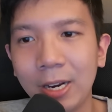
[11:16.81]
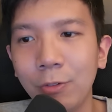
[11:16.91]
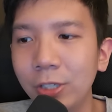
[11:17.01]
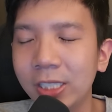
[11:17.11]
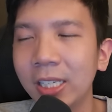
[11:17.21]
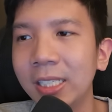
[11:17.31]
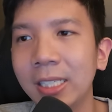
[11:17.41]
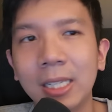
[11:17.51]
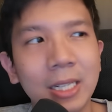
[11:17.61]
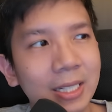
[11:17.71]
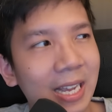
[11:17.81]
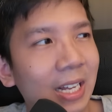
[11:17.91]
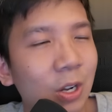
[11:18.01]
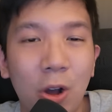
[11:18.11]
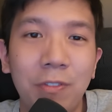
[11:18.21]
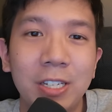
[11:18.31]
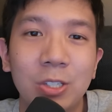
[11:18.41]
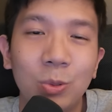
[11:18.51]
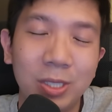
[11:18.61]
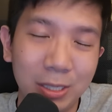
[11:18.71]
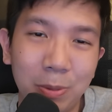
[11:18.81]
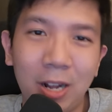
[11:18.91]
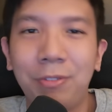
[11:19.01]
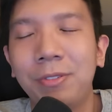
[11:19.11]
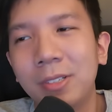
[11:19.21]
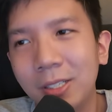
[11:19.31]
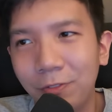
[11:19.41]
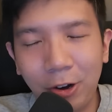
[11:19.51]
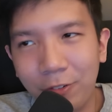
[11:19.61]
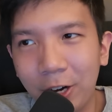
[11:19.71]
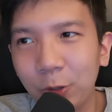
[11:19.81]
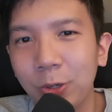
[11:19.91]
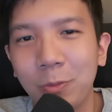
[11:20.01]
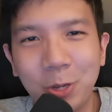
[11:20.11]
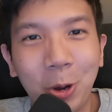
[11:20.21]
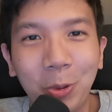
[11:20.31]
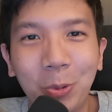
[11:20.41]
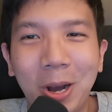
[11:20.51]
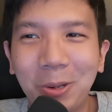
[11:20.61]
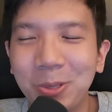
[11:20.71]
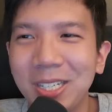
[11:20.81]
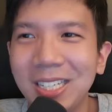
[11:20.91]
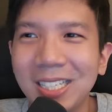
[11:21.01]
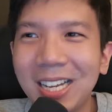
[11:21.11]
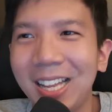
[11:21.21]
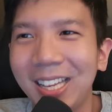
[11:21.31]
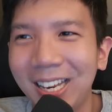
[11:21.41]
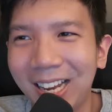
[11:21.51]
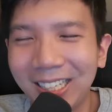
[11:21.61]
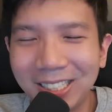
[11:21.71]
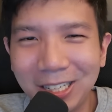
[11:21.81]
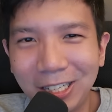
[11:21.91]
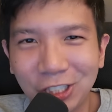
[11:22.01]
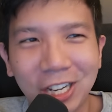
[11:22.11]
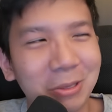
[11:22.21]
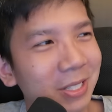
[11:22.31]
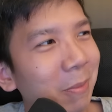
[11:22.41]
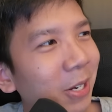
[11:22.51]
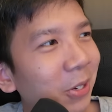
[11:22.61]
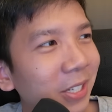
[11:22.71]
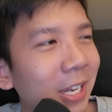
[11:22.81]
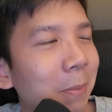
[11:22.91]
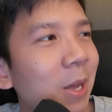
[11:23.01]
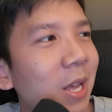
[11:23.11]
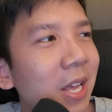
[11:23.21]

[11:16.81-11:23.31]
Returning, Gallagher offers you debuff, very good. We all know how good it is, other than like Ling Shao is coming out in the game.